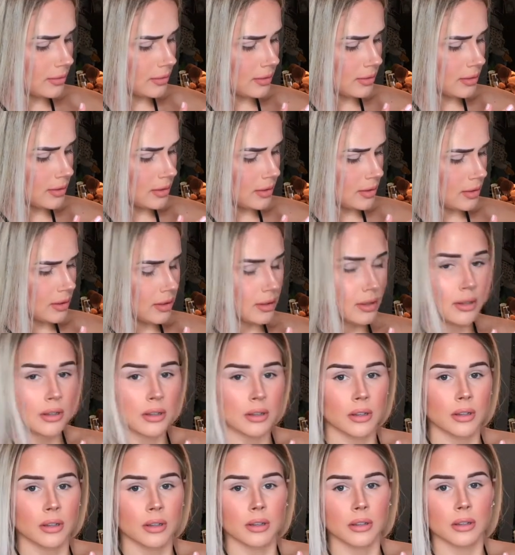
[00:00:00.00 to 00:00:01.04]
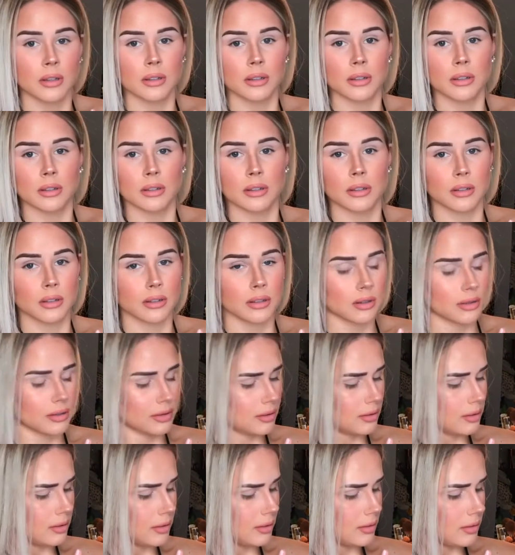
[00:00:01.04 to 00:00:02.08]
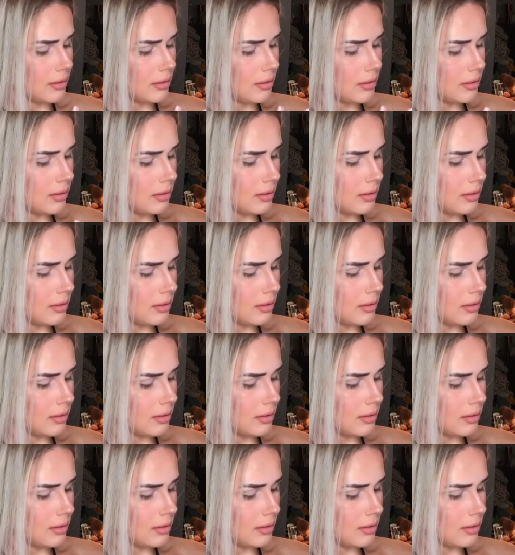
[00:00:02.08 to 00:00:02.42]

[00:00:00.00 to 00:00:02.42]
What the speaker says: (no one is talking)